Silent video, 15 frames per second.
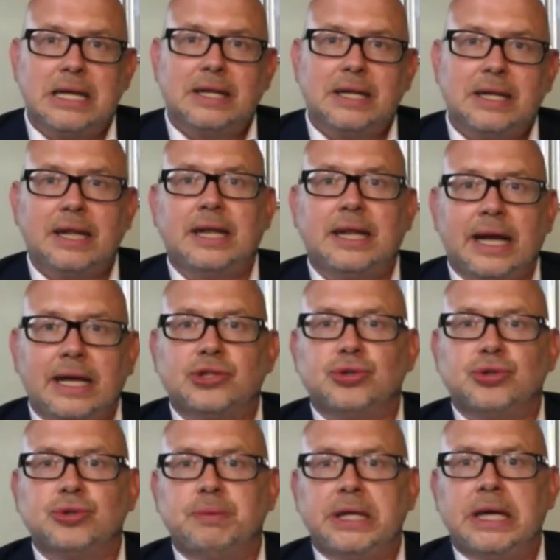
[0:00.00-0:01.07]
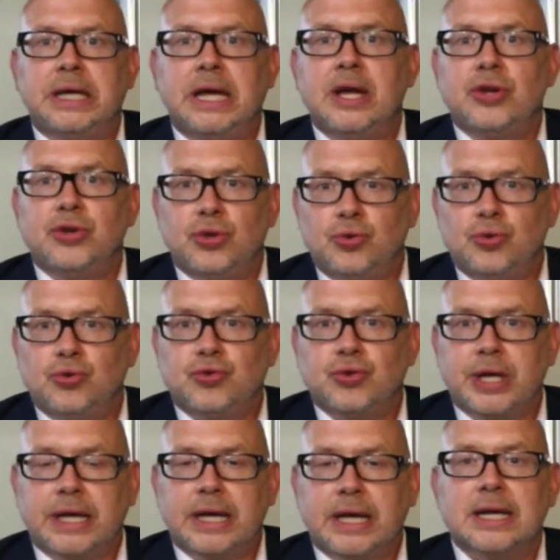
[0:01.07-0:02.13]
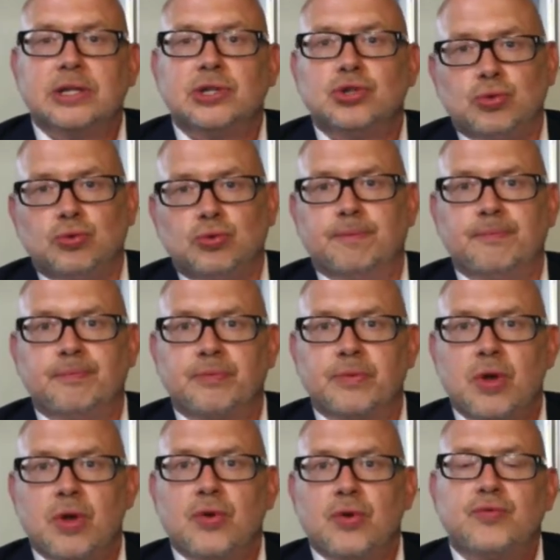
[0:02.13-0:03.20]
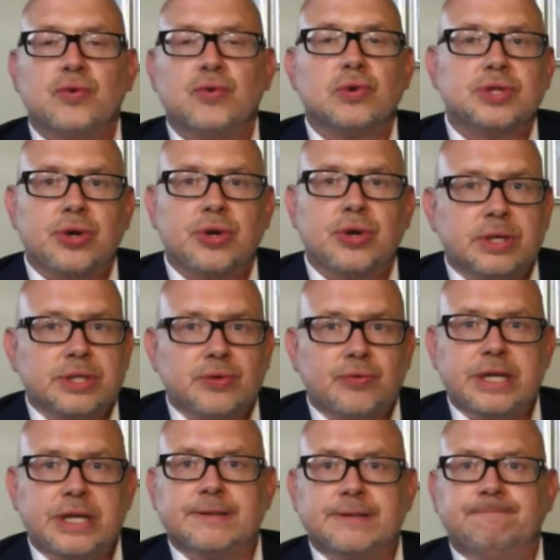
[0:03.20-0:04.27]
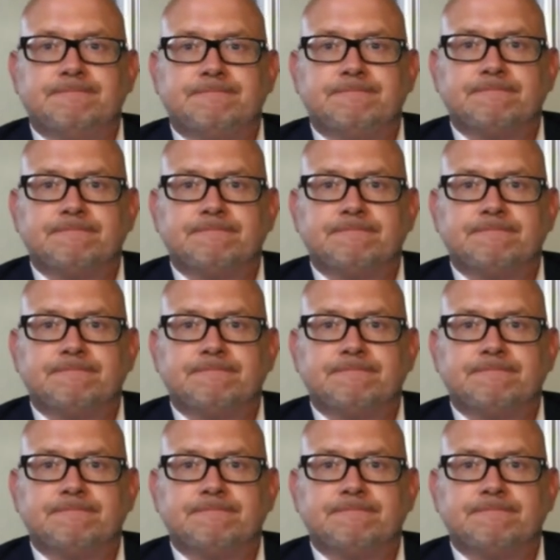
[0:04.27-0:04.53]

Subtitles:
that they should be using Zoom for security reasons.